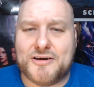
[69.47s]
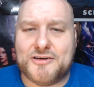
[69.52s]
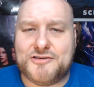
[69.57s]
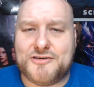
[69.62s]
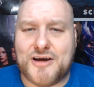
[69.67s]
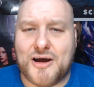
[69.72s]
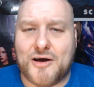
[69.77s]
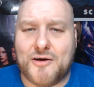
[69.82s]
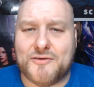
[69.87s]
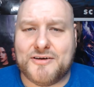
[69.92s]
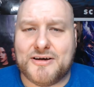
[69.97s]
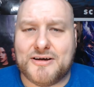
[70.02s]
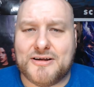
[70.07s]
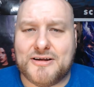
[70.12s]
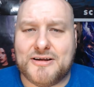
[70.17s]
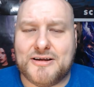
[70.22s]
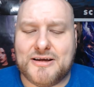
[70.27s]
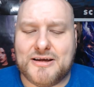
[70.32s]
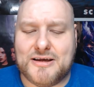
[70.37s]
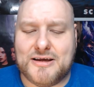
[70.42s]

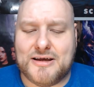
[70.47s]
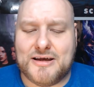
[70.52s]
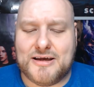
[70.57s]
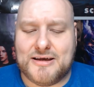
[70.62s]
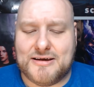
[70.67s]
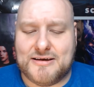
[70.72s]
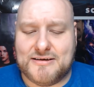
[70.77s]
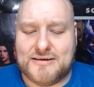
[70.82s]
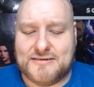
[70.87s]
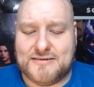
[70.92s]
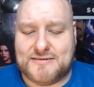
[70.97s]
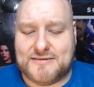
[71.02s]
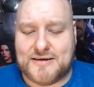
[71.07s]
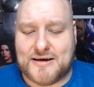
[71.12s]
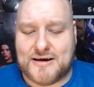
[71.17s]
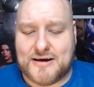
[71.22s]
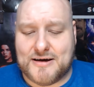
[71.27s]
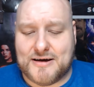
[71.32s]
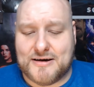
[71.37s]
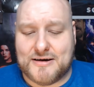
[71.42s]
Sheldon is
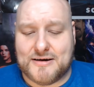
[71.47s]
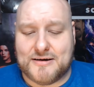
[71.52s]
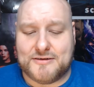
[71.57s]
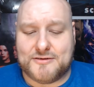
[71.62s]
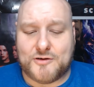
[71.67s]
uh,